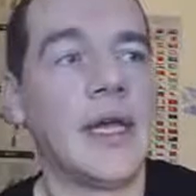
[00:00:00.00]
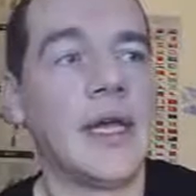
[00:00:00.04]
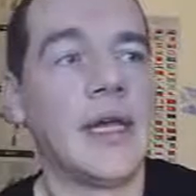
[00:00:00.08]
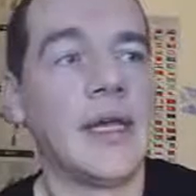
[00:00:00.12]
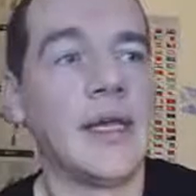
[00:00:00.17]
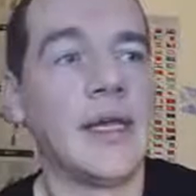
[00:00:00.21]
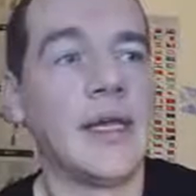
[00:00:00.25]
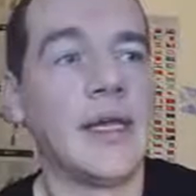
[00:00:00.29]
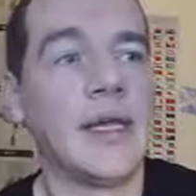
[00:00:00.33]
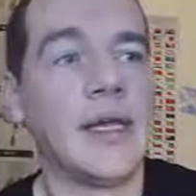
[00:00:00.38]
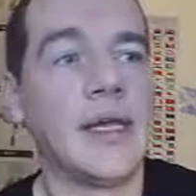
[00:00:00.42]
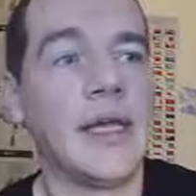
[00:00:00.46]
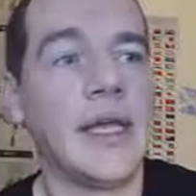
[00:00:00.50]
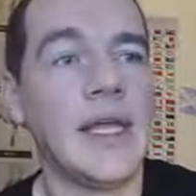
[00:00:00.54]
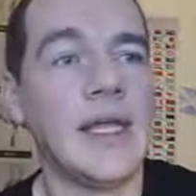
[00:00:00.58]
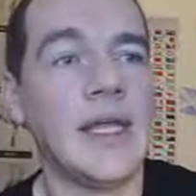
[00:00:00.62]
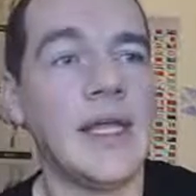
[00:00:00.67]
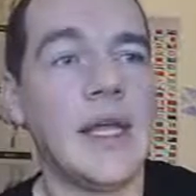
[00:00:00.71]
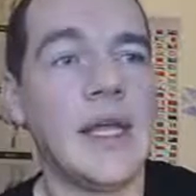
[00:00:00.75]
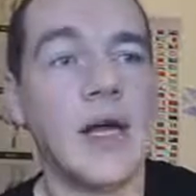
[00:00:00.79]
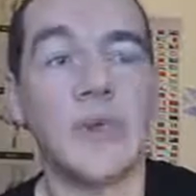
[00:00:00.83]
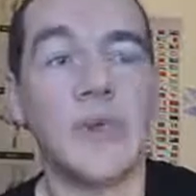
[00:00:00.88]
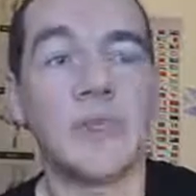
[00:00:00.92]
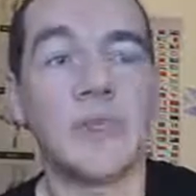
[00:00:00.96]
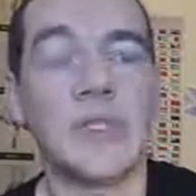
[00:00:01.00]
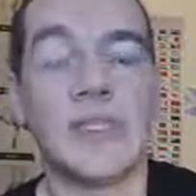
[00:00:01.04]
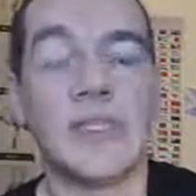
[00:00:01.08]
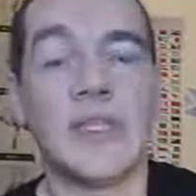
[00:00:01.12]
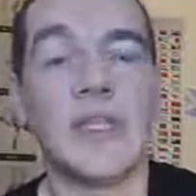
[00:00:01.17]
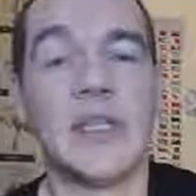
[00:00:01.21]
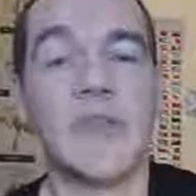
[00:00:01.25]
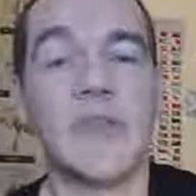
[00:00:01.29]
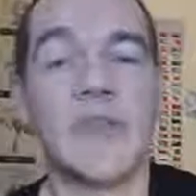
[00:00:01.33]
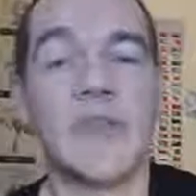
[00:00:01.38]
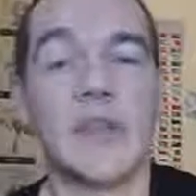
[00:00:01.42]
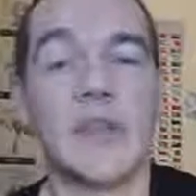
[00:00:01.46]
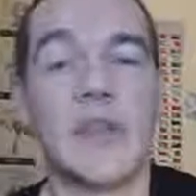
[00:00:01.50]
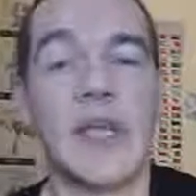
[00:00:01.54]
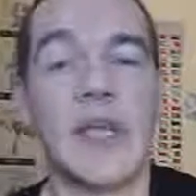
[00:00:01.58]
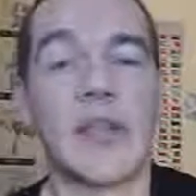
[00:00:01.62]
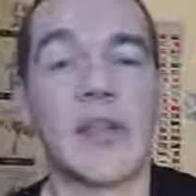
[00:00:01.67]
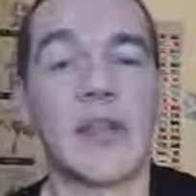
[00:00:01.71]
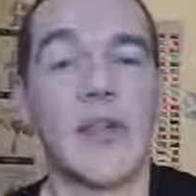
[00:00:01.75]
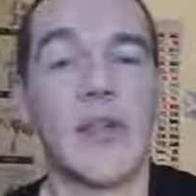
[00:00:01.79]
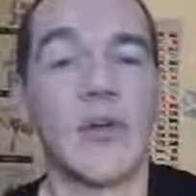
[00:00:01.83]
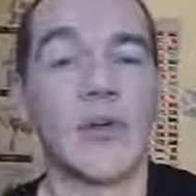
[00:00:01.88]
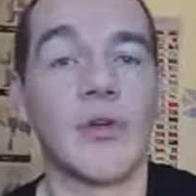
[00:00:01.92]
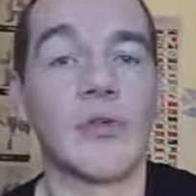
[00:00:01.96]
Uh, and then they updated it with
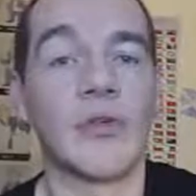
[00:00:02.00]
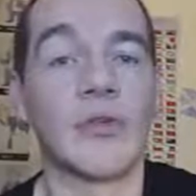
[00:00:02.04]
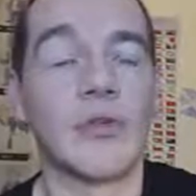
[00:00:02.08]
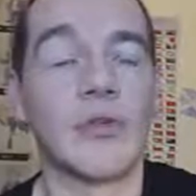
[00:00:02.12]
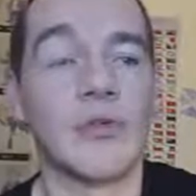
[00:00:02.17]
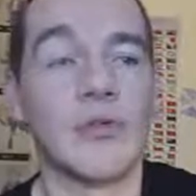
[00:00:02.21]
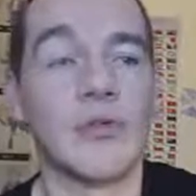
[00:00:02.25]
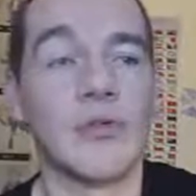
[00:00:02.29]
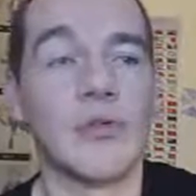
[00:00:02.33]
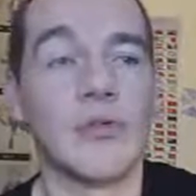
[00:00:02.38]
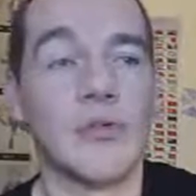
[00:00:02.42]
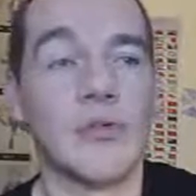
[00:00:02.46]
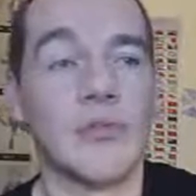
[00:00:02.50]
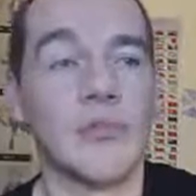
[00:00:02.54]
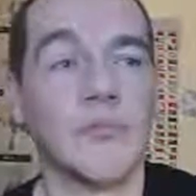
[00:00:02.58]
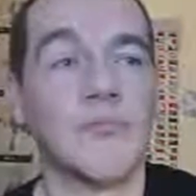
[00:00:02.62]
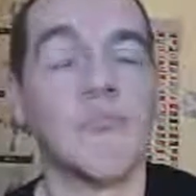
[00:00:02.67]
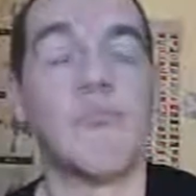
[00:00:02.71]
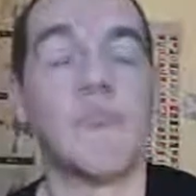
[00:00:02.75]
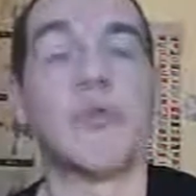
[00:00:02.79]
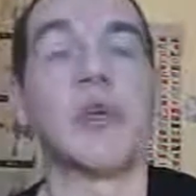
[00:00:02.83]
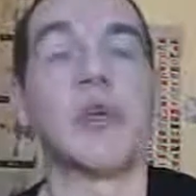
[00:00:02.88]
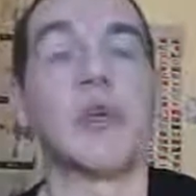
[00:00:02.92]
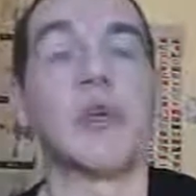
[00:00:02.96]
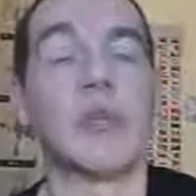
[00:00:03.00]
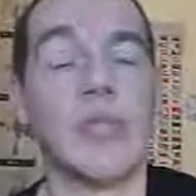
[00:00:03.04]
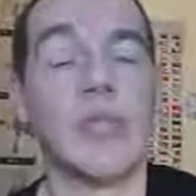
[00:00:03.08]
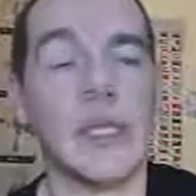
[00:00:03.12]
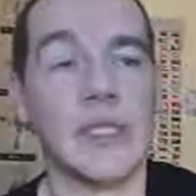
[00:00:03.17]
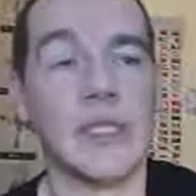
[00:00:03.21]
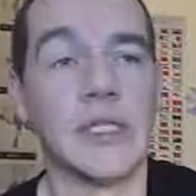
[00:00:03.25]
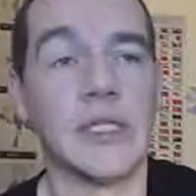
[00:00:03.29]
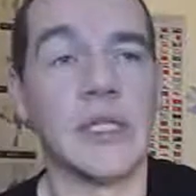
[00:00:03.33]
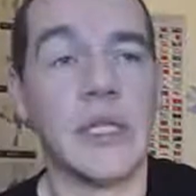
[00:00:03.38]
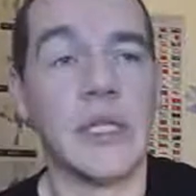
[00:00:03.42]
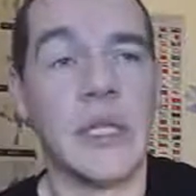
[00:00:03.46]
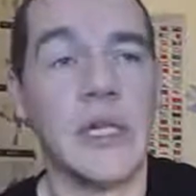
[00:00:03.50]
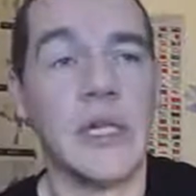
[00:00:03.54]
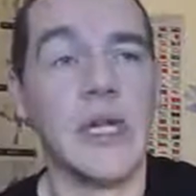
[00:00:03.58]
Death Claws. Brilliant.